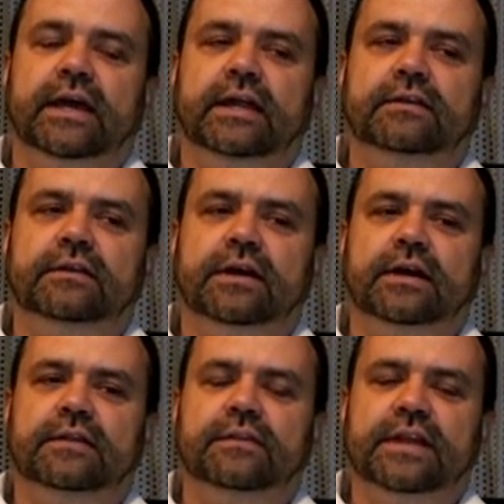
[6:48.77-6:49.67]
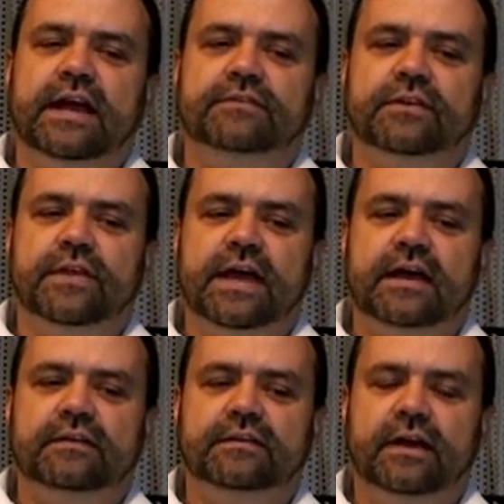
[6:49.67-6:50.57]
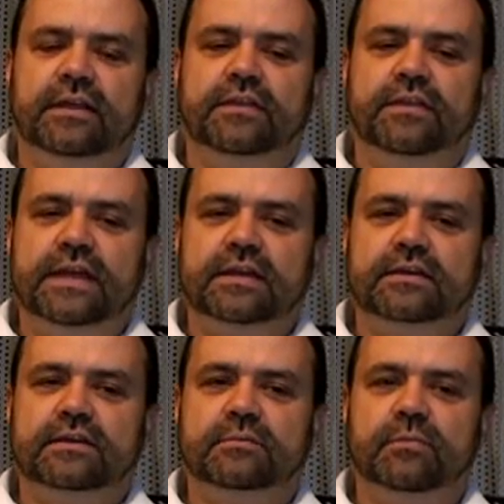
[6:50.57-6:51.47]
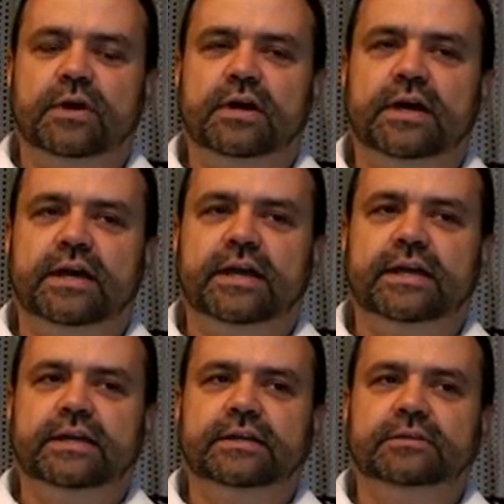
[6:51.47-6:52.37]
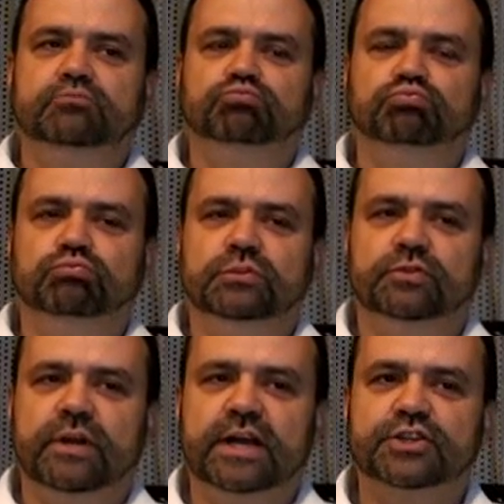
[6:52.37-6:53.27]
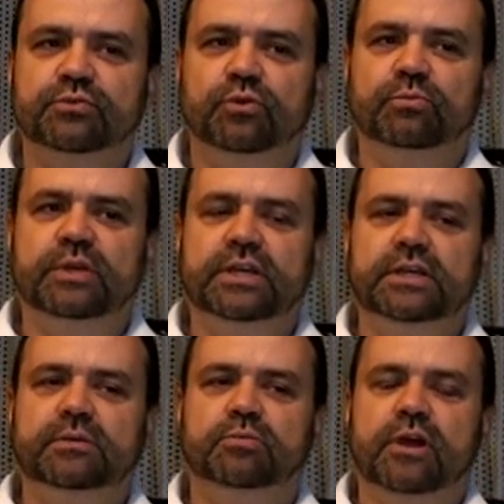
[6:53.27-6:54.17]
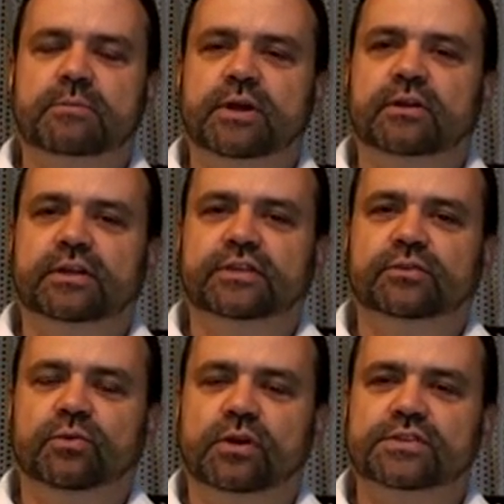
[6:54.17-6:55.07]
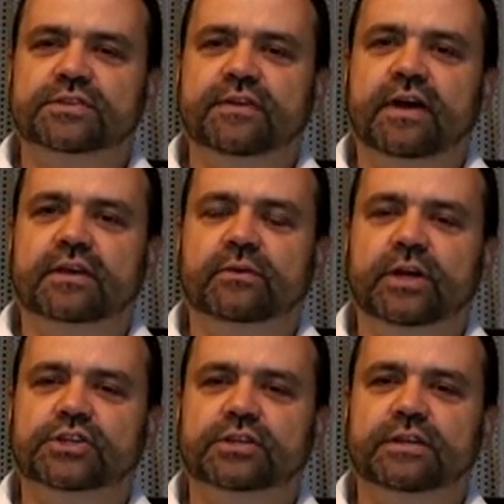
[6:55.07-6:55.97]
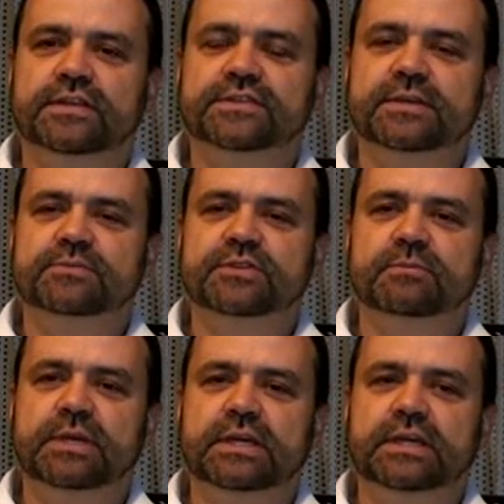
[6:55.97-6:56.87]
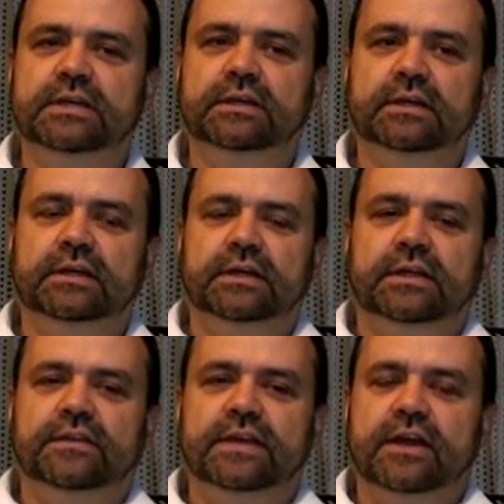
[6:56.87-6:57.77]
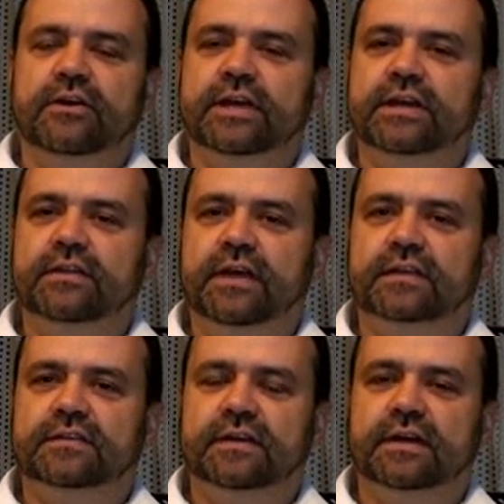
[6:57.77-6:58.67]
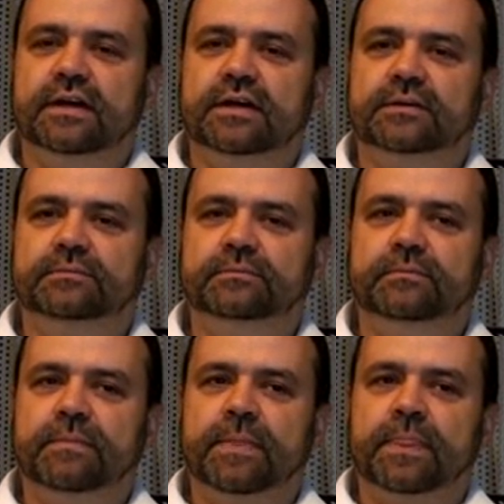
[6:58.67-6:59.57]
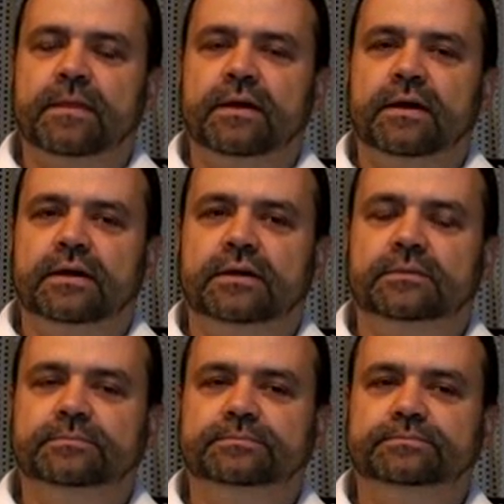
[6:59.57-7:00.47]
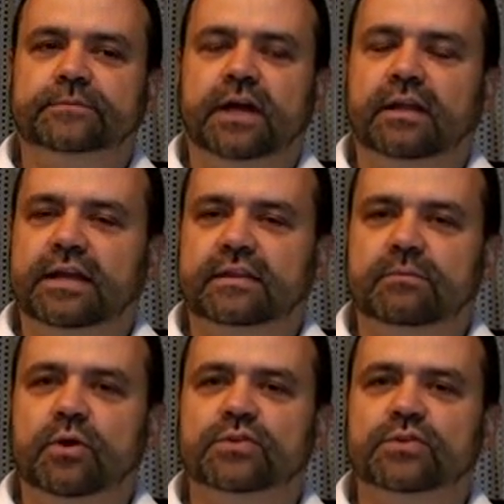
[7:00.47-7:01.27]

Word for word: And uh, then after that, I think my direction will be primarily towards evaluation. That seems to be the area that uh, um, I like